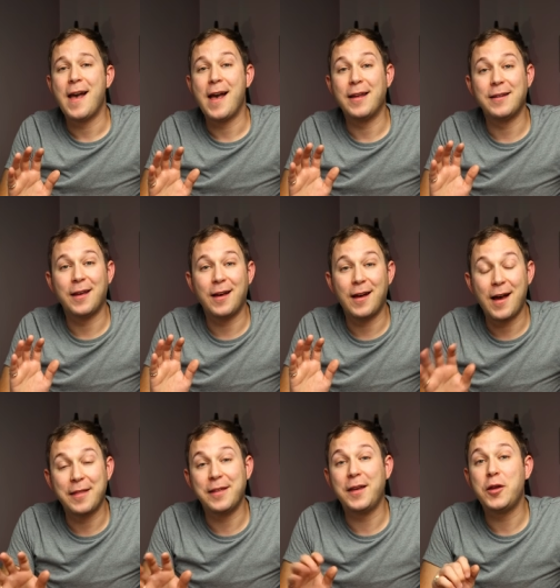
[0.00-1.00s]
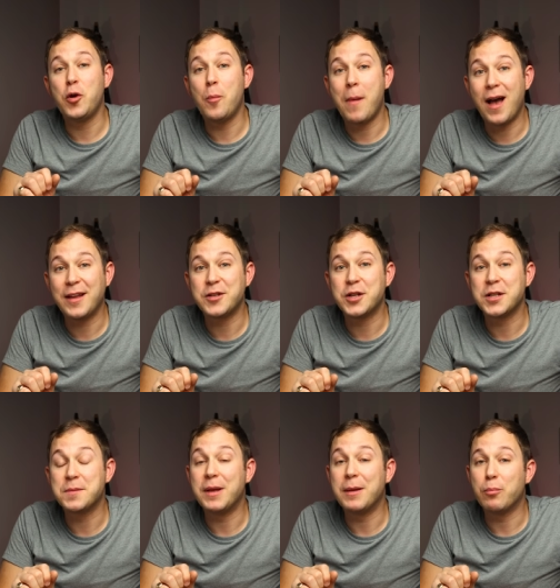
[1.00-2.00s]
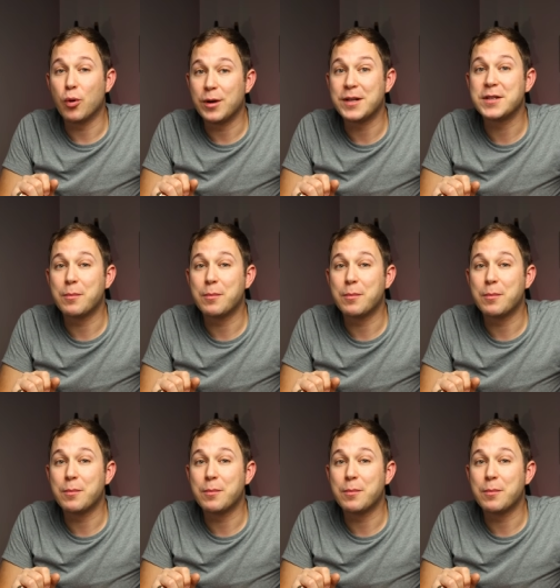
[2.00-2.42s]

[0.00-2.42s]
and uh, I think you might just be pretty